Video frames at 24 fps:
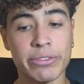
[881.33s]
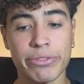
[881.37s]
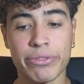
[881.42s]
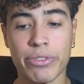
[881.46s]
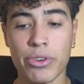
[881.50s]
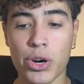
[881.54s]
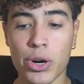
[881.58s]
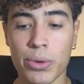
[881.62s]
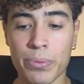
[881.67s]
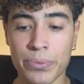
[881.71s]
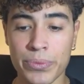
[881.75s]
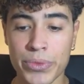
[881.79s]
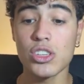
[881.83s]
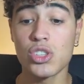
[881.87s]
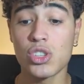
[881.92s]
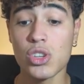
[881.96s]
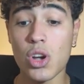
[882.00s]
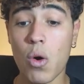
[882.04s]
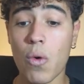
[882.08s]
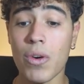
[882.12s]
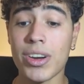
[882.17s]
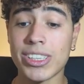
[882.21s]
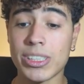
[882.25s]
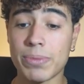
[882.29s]
form.
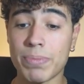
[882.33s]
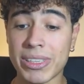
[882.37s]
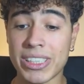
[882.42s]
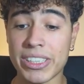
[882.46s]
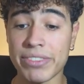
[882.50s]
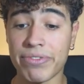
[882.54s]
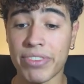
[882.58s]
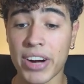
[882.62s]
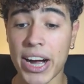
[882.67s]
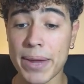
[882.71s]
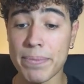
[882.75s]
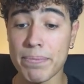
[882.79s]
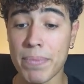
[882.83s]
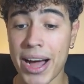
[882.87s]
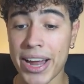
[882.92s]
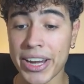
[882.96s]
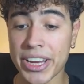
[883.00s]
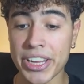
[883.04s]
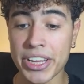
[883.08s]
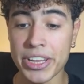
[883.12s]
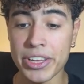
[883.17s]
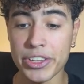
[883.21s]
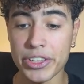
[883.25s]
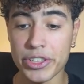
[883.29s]
So in a specified
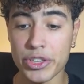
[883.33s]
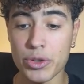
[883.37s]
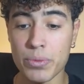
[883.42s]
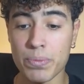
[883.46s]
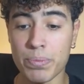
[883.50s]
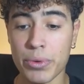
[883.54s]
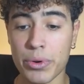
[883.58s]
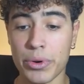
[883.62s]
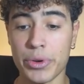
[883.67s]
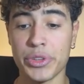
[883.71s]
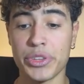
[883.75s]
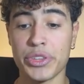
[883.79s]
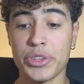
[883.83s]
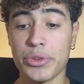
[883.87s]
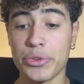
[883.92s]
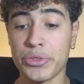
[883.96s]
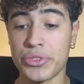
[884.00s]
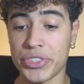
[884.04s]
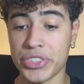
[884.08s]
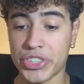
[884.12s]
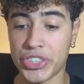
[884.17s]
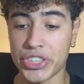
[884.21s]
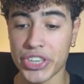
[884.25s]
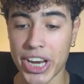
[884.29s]
body, you put
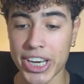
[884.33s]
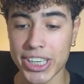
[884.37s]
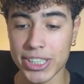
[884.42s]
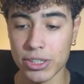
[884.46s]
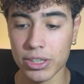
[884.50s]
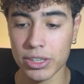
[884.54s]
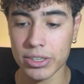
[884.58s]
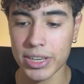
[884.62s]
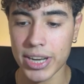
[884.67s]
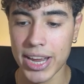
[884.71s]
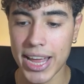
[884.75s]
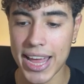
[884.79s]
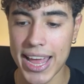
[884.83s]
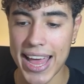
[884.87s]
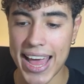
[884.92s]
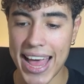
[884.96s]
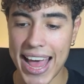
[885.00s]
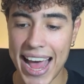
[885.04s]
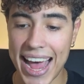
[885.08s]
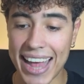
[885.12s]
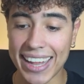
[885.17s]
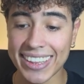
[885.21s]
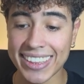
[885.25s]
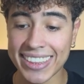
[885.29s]
using JSON,
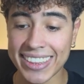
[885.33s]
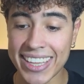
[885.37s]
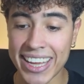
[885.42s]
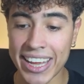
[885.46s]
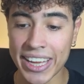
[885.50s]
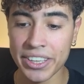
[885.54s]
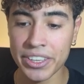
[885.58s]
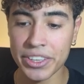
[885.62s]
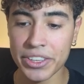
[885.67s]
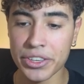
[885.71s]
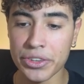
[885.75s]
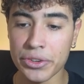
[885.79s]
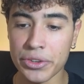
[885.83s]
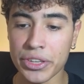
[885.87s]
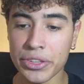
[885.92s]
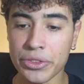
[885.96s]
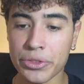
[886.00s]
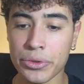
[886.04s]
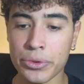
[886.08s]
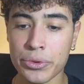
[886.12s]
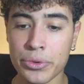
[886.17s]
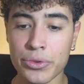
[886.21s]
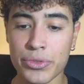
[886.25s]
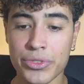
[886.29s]
and then you
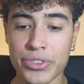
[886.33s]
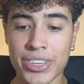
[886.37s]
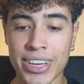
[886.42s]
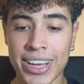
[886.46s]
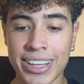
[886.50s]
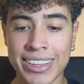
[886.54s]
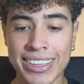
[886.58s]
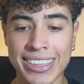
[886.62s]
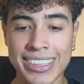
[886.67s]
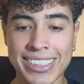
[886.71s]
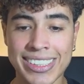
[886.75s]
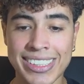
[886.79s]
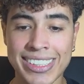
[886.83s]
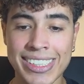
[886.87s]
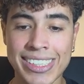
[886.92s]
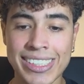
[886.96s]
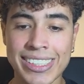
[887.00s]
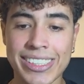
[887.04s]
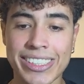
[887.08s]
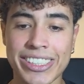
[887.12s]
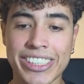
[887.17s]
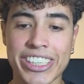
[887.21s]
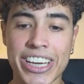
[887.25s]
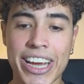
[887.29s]
need to send
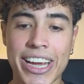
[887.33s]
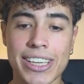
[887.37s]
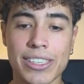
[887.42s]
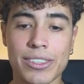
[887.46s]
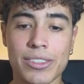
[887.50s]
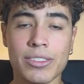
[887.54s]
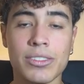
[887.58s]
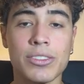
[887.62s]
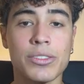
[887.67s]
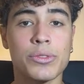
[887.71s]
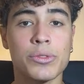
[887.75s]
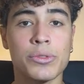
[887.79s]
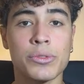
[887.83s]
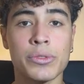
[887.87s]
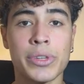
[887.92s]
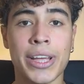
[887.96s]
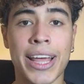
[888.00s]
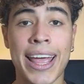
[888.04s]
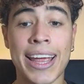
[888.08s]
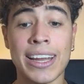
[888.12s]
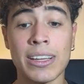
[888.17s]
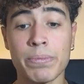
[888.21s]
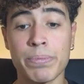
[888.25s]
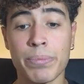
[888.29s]
this JSON to the
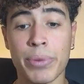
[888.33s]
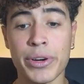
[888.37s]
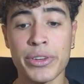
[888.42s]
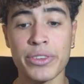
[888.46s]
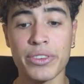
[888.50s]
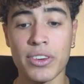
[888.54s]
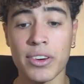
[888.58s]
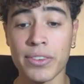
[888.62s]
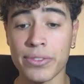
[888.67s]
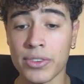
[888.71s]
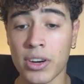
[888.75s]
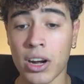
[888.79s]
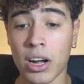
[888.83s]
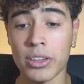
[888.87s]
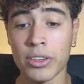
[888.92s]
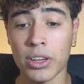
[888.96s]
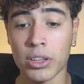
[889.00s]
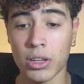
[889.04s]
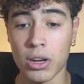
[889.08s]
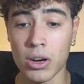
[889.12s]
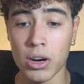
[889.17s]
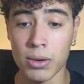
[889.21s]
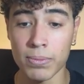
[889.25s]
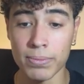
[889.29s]
endpoint of
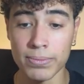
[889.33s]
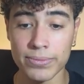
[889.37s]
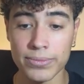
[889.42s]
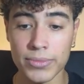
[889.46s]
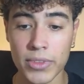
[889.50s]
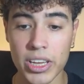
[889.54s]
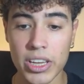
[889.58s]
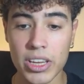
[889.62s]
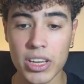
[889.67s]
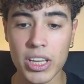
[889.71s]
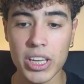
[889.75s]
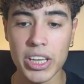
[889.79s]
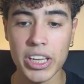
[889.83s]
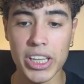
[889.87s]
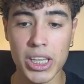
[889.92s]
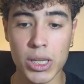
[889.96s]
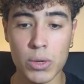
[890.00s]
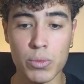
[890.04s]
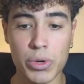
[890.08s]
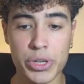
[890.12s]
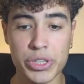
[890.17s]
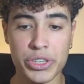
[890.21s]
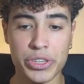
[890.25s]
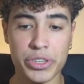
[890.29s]
call.com,
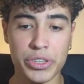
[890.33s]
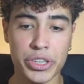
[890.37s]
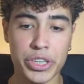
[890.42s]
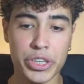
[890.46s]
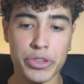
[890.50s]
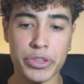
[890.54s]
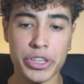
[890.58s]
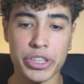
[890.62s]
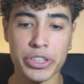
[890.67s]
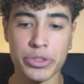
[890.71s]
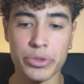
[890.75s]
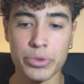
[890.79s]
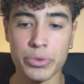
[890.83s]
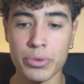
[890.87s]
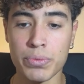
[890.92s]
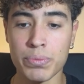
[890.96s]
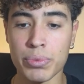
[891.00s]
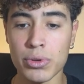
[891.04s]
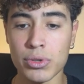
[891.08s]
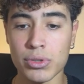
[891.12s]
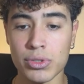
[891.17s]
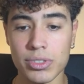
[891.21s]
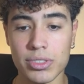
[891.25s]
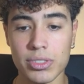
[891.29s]
in which you need to
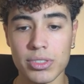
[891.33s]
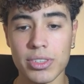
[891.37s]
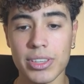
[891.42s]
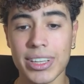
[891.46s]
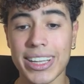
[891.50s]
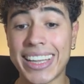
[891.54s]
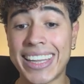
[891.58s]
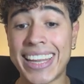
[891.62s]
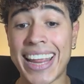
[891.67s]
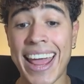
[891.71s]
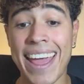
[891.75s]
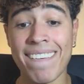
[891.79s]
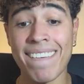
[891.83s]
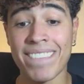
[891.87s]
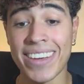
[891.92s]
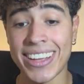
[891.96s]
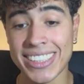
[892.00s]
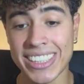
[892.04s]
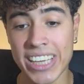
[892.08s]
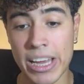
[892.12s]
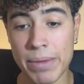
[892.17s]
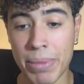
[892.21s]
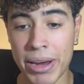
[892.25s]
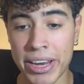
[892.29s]
boost the
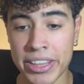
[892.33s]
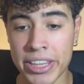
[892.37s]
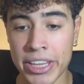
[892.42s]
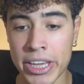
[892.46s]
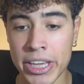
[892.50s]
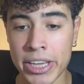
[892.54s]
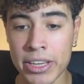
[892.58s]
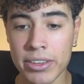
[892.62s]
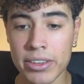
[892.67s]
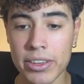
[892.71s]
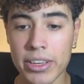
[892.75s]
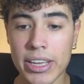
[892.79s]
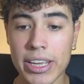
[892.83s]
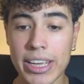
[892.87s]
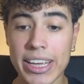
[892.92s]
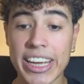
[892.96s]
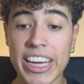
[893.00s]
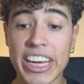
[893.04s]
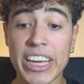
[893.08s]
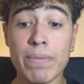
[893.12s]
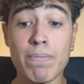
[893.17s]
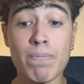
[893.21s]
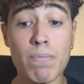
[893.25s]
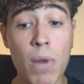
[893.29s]
event type ID.
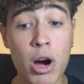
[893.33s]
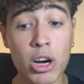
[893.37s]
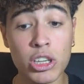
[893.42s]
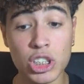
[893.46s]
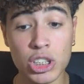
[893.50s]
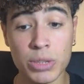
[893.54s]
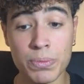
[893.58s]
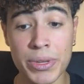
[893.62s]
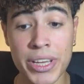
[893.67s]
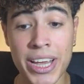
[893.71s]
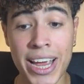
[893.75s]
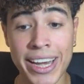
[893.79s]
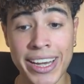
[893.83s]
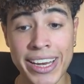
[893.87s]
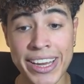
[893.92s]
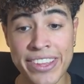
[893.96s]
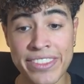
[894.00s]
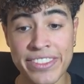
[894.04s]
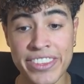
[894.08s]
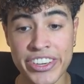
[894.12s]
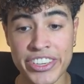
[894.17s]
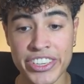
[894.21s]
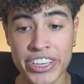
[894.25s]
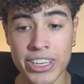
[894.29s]
It must be an
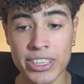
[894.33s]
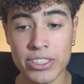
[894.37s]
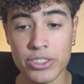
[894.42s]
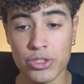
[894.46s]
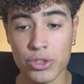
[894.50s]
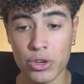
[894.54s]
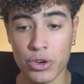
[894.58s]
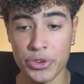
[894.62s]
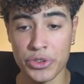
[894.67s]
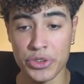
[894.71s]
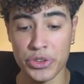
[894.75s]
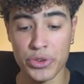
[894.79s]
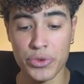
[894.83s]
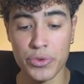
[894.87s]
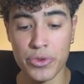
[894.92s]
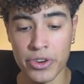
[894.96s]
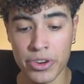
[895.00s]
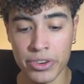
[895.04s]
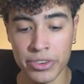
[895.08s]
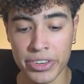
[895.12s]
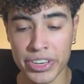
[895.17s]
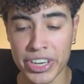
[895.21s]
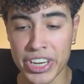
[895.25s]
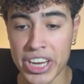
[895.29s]
integer, so you
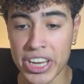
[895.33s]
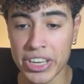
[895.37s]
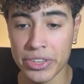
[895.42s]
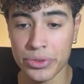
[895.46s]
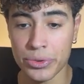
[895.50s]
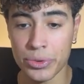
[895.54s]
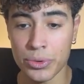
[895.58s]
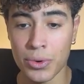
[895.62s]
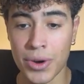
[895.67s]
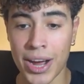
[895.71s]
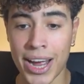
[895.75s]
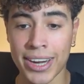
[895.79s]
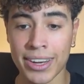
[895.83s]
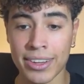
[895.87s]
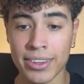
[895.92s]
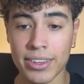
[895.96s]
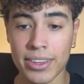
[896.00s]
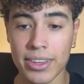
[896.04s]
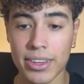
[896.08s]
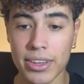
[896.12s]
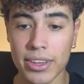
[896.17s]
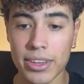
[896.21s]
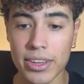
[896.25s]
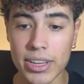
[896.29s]
don't need to add
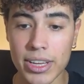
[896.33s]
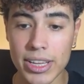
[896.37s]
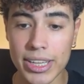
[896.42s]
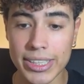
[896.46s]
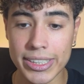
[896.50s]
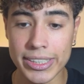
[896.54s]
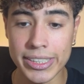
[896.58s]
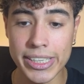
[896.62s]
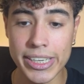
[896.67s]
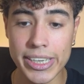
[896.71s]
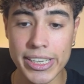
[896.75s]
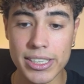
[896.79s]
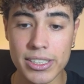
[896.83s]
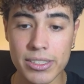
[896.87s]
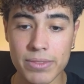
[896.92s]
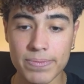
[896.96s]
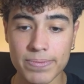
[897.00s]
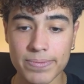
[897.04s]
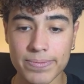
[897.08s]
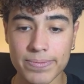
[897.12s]
This